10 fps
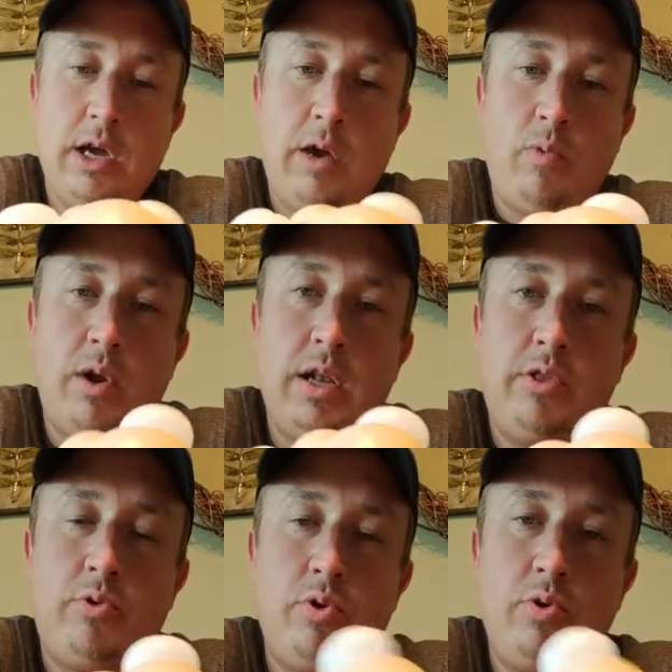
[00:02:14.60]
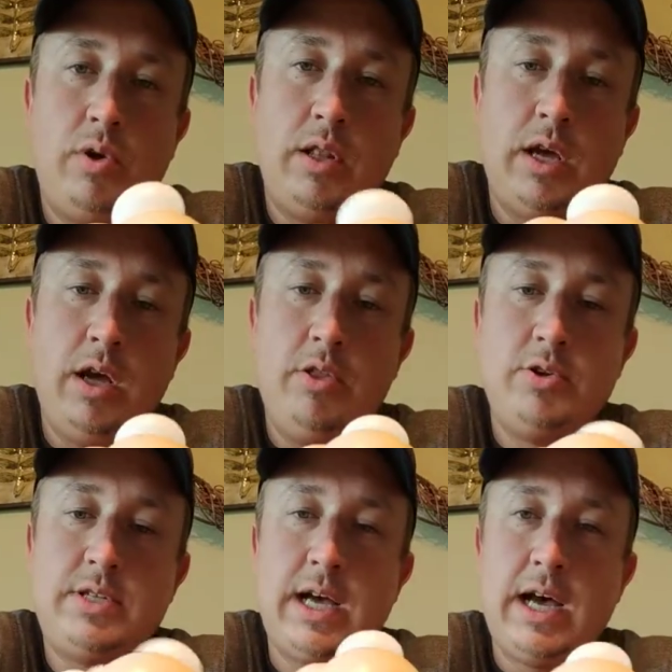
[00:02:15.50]
and run it through on the other
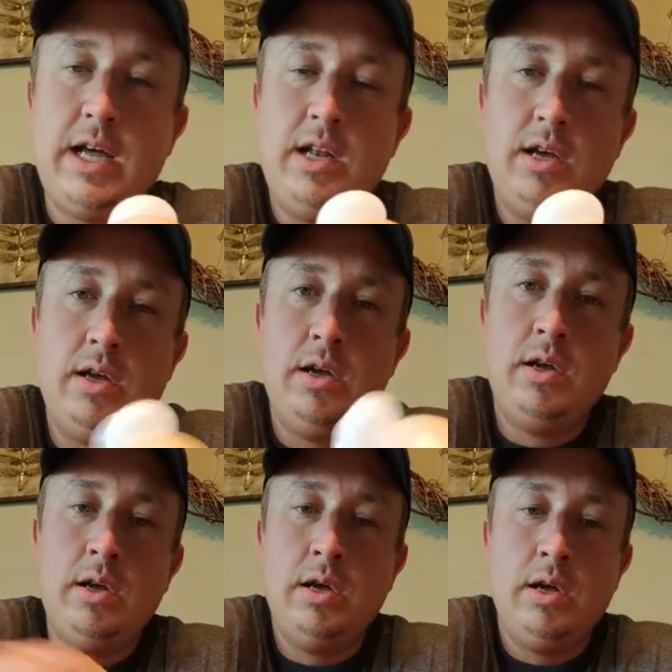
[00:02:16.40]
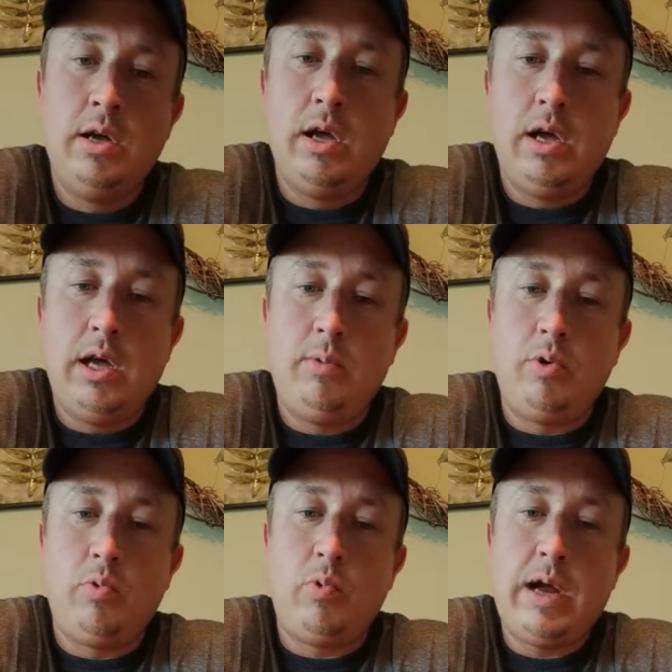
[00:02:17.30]
side. I'm
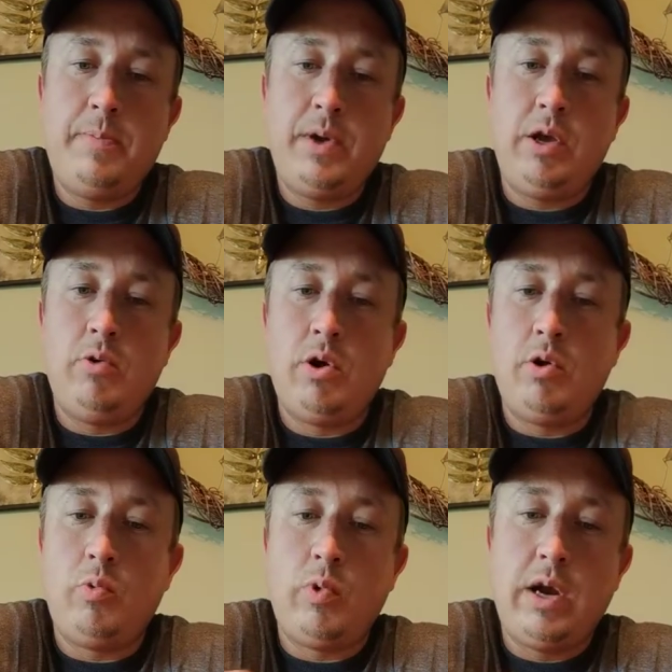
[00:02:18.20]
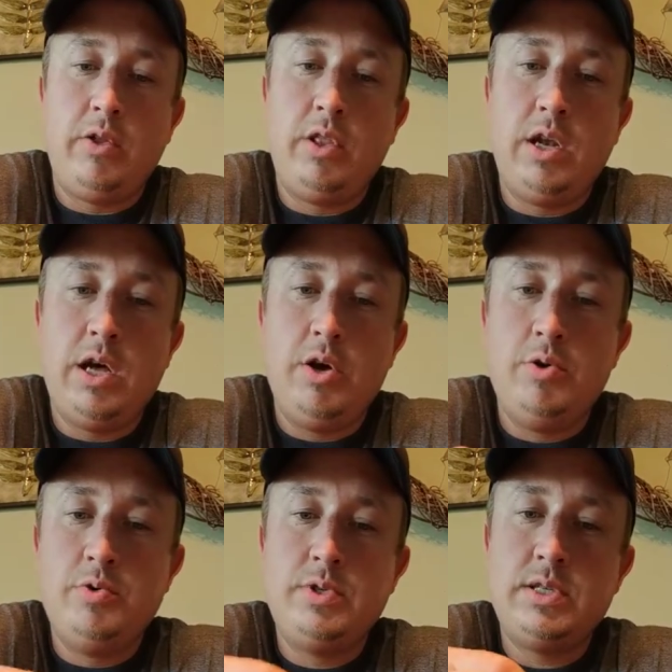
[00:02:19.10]
going to wrap it going around the
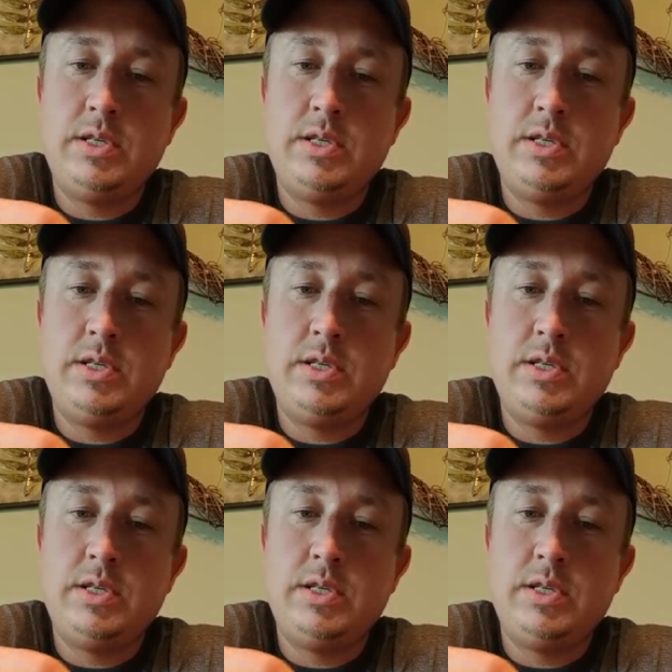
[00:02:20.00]
nose,